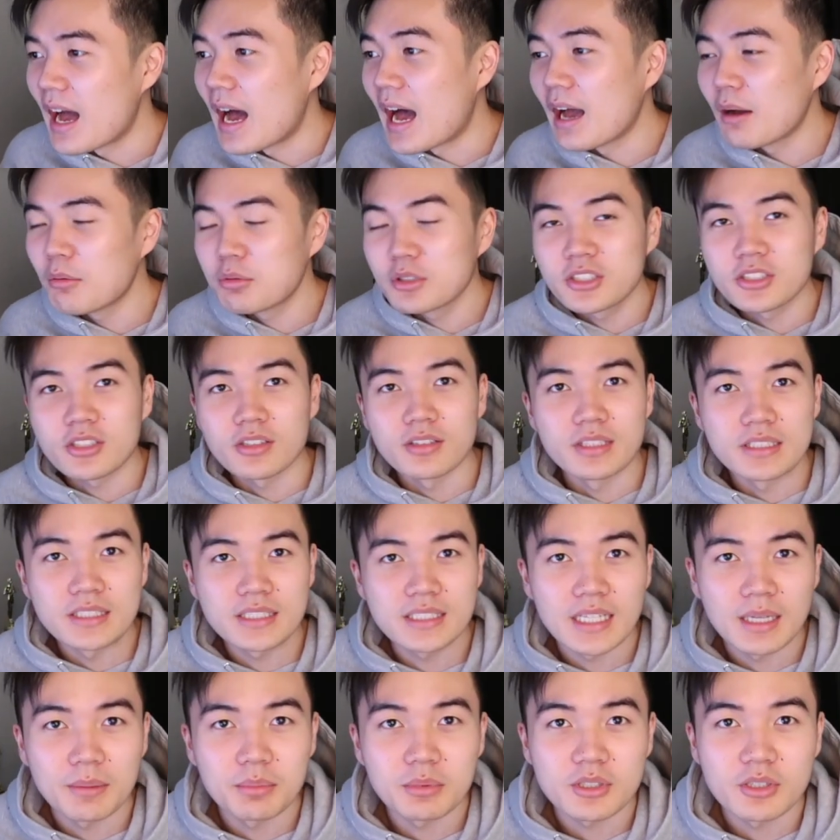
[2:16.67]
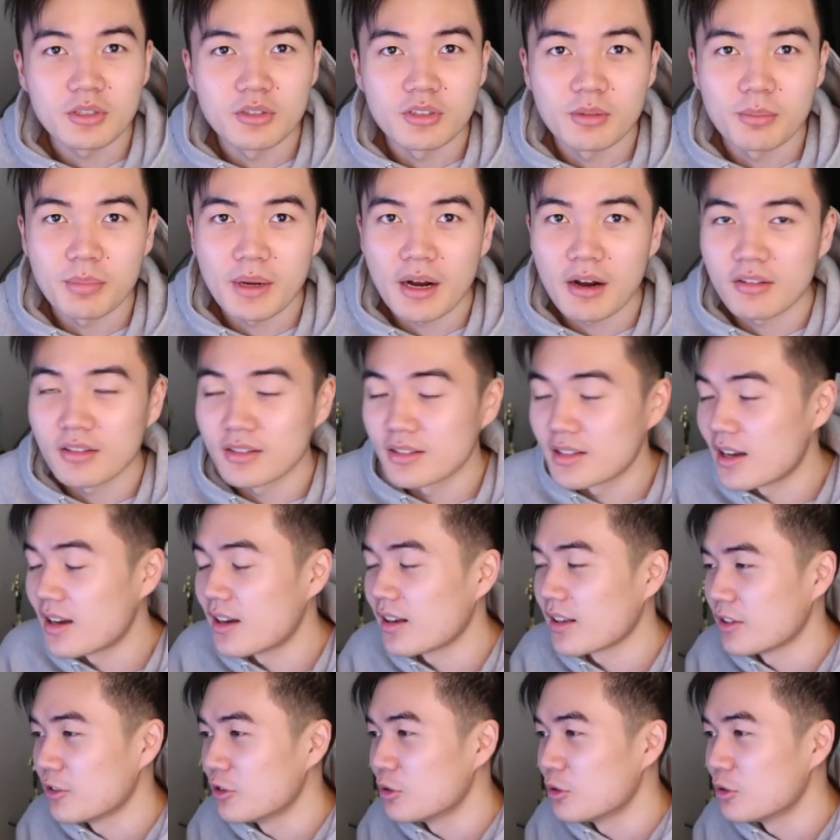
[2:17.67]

I was certainly skeptical of The Power of the Dog.